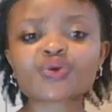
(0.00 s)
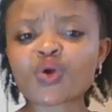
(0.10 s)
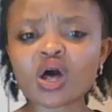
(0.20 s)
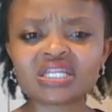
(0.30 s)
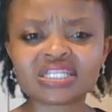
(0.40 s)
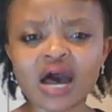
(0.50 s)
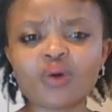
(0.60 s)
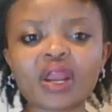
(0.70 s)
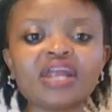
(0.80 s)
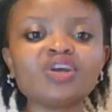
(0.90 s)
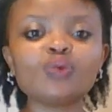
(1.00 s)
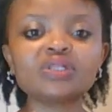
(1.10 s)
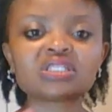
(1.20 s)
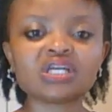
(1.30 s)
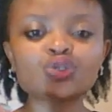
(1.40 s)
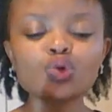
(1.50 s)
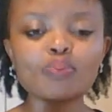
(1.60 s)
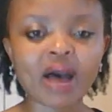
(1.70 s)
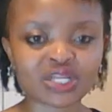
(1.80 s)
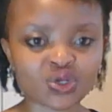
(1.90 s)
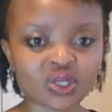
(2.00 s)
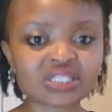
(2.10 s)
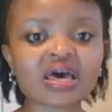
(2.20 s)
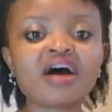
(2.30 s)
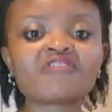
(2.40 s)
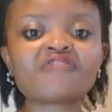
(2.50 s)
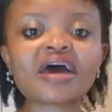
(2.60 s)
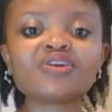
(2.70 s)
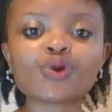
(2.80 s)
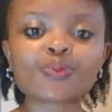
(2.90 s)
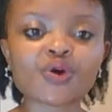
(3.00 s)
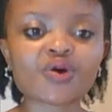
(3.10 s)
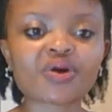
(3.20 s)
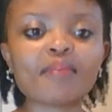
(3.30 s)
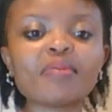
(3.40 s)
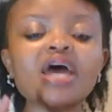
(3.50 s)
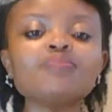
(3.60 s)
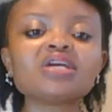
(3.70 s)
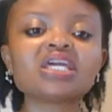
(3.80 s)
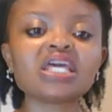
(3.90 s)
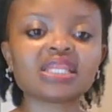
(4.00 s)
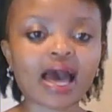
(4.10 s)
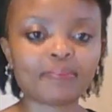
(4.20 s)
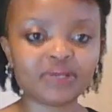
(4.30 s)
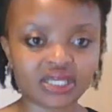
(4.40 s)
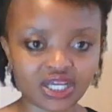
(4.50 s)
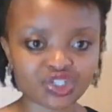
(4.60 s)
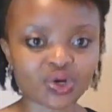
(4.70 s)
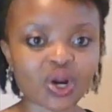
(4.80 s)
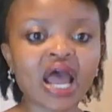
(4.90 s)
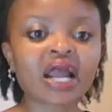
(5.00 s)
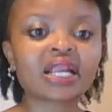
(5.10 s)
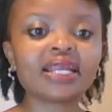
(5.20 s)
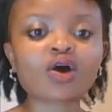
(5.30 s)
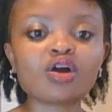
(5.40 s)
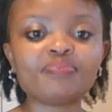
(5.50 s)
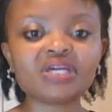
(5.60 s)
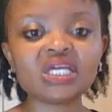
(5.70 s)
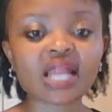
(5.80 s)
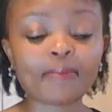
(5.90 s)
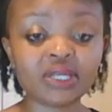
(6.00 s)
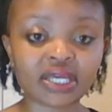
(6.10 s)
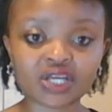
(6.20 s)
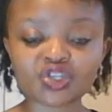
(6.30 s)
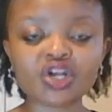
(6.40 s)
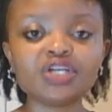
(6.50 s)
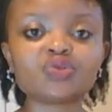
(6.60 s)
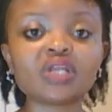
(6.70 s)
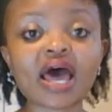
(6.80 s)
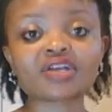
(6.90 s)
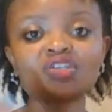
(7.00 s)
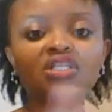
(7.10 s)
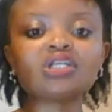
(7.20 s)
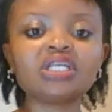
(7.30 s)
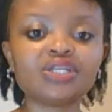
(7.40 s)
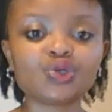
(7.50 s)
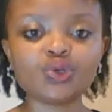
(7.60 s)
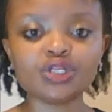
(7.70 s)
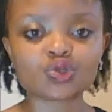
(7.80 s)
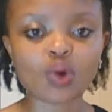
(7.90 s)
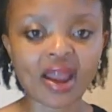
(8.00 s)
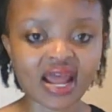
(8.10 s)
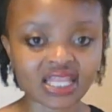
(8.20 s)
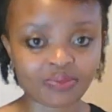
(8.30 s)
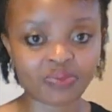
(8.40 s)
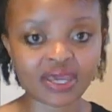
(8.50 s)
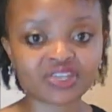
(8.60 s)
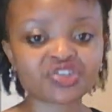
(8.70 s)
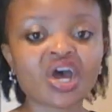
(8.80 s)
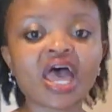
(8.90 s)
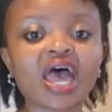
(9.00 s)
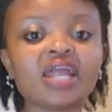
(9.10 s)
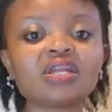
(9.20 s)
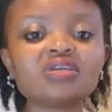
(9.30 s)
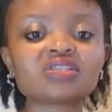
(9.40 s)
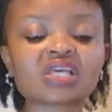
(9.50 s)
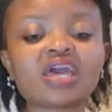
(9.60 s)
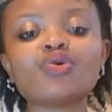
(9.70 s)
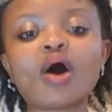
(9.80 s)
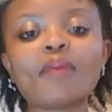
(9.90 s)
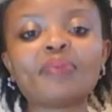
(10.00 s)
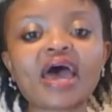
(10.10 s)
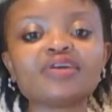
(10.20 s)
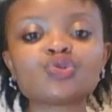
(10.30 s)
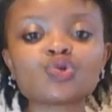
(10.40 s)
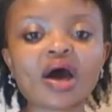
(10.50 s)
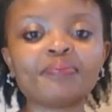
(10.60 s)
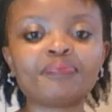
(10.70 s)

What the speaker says: Scroll down and you will see two buttons. Find your program and begin the application. Click on begin application. It will actually lead you into another page and say you're applying to